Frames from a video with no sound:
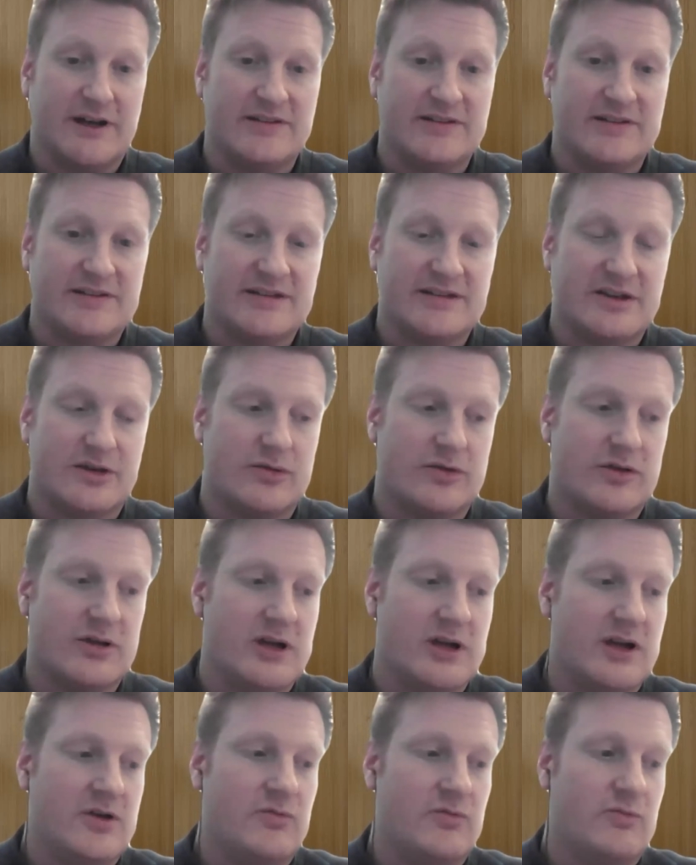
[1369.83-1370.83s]
And so
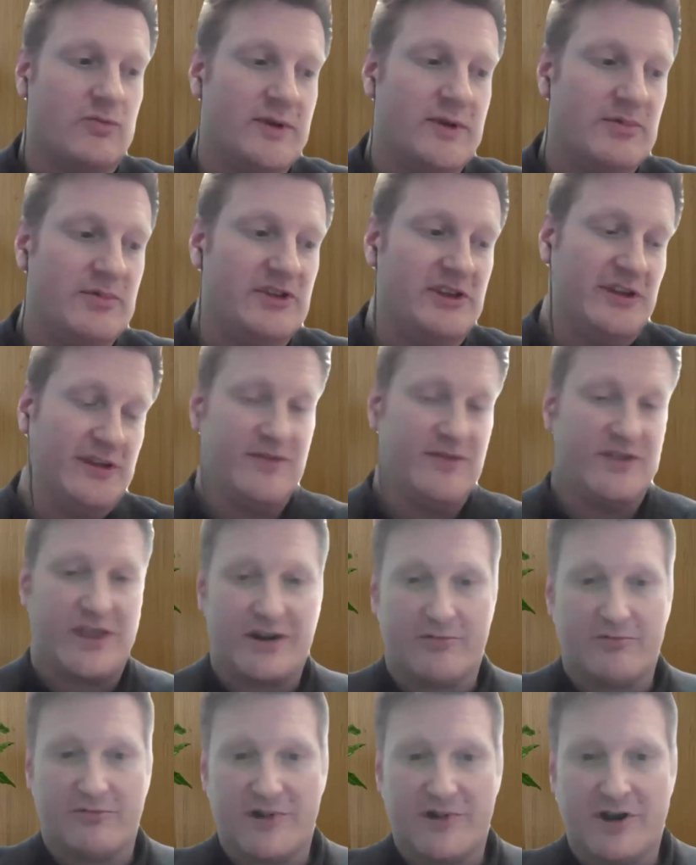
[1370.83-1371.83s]
we believe in
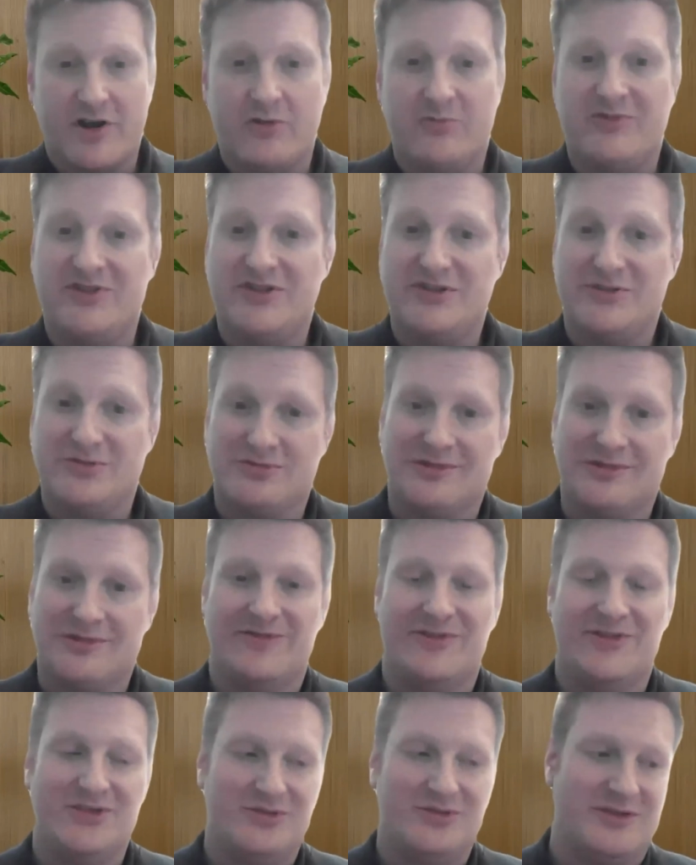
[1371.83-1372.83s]
their rigor. We do
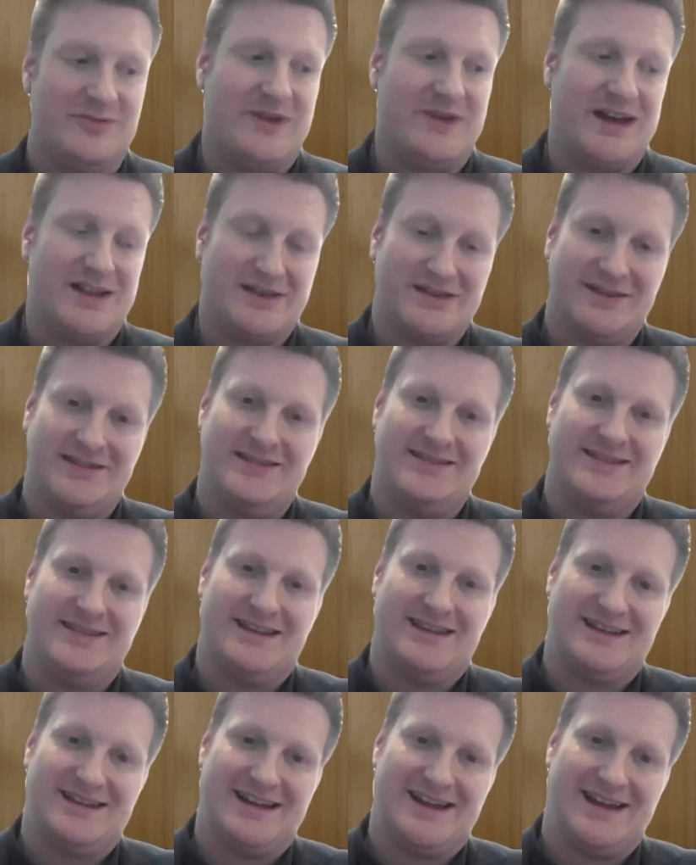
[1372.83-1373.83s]
review the methods
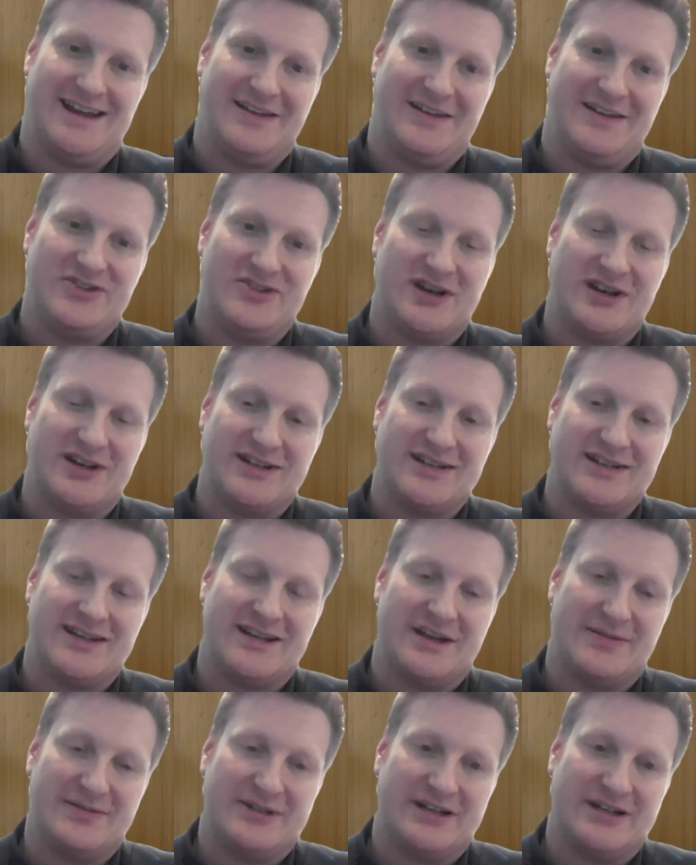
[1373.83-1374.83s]
and try to
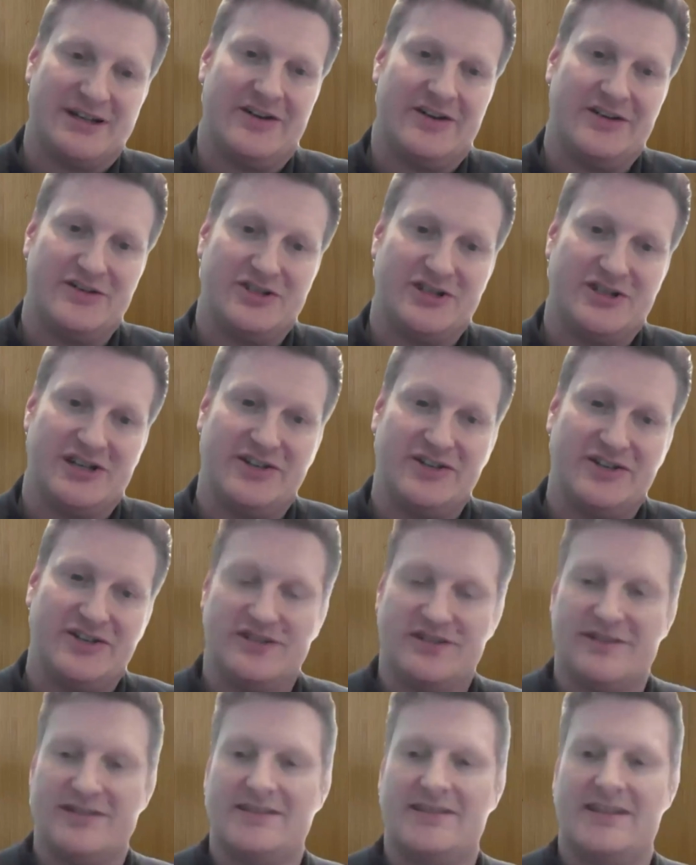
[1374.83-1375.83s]
stay up to date on
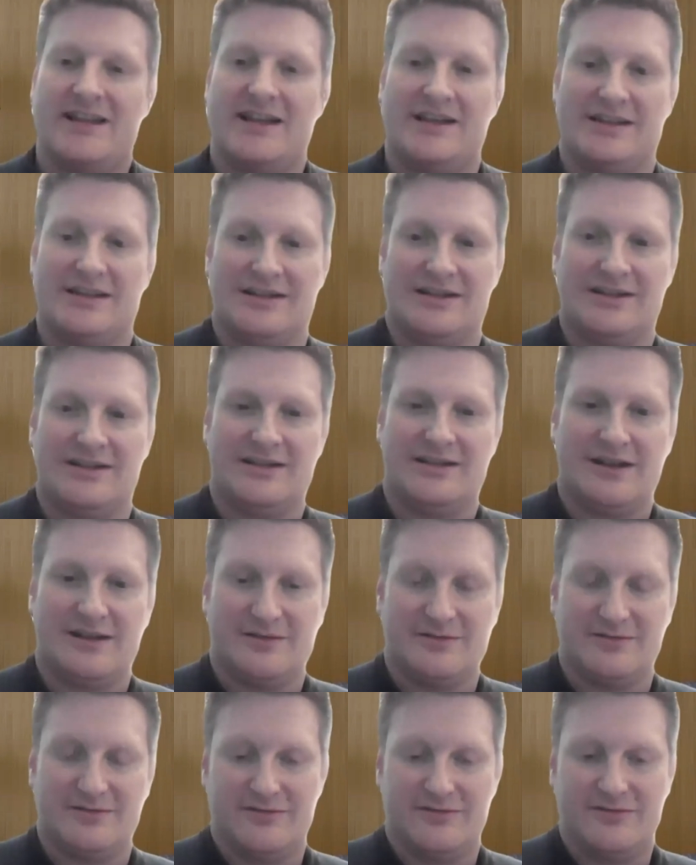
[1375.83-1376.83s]
changes
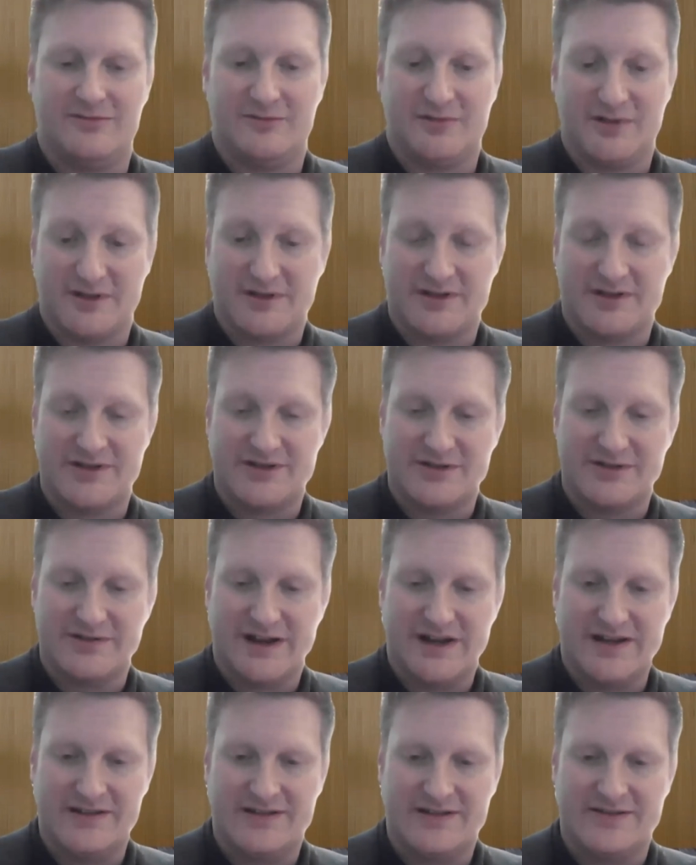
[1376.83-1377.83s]
with the
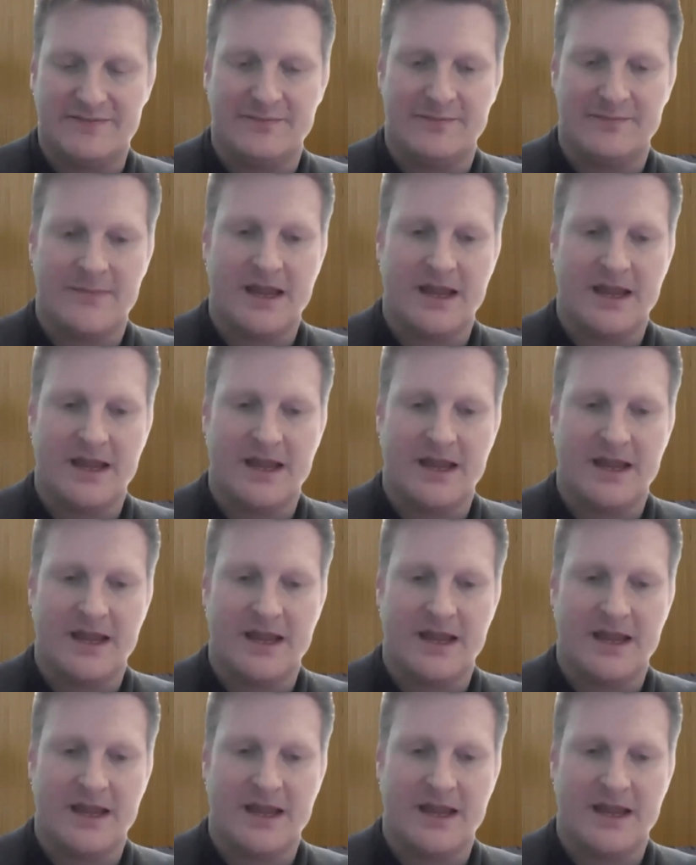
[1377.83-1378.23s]
surveys.